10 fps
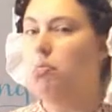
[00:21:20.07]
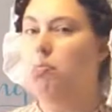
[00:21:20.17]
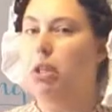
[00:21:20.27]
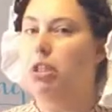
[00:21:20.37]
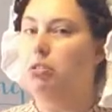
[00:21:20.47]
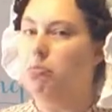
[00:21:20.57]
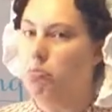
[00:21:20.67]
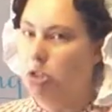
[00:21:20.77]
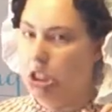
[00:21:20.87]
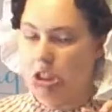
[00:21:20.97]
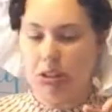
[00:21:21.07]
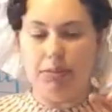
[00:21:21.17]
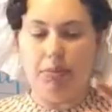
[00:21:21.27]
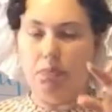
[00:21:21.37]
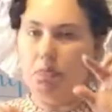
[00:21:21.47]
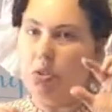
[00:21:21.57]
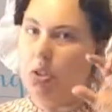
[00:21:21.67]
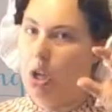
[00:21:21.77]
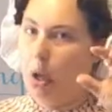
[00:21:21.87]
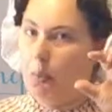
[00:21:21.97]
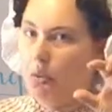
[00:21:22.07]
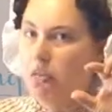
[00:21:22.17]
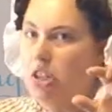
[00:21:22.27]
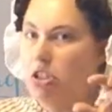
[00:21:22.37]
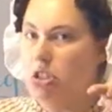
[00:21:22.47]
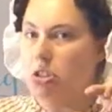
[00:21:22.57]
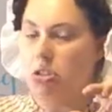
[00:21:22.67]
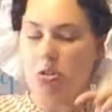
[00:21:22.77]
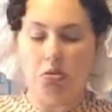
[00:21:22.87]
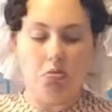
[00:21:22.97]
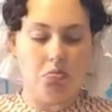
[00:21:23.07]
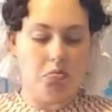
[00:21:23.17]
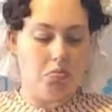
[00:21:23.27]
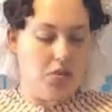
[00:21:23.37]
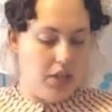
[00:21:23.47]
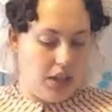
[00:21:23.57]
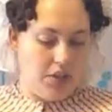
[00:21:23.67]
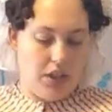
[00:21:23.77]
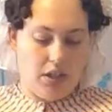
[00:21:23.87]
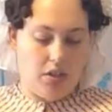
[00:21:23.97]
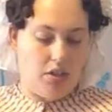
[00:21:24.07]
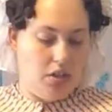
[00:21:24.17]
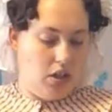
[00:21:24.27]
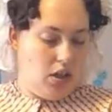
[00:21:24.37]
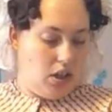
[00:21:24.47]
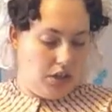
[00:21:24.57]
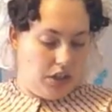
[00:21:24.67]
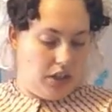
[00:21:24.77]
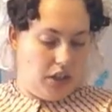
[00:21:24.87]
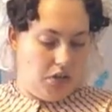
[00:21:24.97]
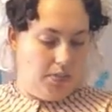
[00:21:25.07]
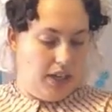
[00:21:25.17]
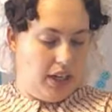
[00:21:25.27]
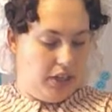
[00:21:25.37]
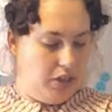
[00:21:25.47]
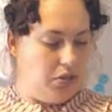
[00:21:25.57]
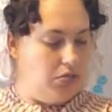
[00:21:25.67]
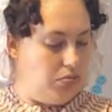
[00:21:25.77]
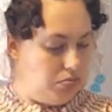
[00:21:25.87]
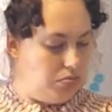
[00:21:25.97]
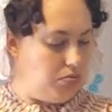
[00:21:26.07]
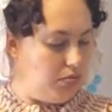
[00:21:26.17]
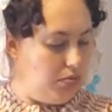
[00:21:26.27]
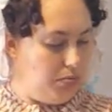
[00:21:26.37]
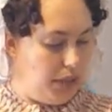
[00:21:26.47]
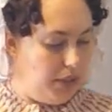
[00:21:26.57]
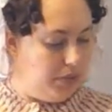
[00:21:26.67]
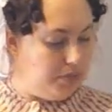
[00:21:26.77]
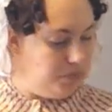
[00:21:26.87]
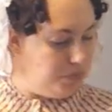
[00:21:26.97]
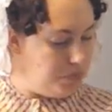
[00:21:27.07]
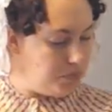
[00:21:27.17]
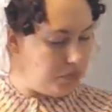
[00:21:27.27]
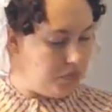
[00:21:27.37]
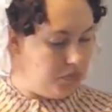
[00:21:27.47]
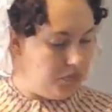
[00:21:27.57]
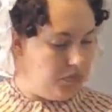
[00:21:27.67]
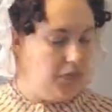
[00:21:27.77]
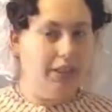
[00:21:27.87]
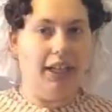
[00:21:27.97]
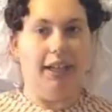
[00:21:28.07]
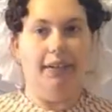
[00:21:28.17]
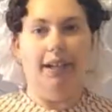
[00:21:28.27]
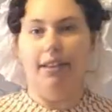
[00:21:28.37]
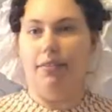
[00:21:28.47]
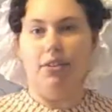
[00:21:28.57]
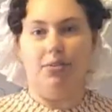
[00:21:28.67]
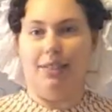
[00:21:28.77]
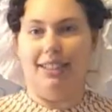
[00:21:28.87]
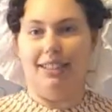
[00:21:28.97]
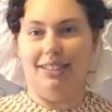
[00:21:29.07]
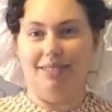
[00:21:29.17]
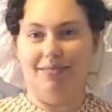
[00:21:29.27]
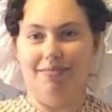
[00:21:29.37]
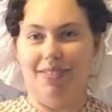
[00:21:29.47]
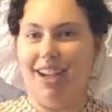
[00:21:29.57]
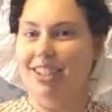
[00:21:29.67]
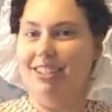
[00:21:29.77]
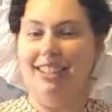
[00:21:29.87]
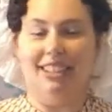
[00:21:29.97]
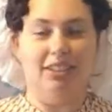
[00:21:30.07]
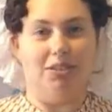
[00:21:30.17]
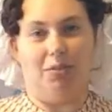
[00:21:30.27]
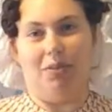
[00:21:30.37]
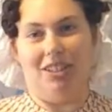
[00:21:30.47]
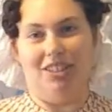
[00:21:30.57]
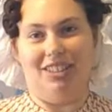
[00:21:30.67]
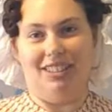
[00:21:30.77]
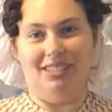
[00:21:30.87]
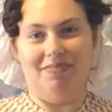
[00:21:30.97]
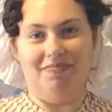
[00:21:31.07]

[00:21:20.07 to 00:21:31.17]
but just a couple of inches, and I think I think that would be ideal. But yeah, I love the twenties. I just think they're so precious.